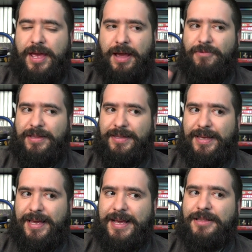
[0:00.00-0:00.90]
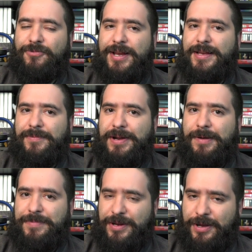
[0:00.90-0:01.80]
And with E3 coming
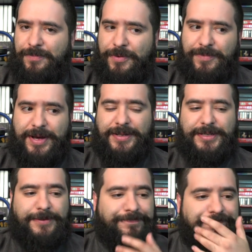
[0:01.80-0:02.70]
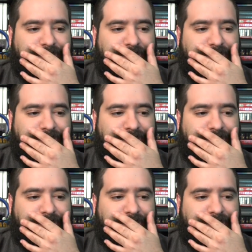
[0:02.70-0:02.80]
up in a couple months,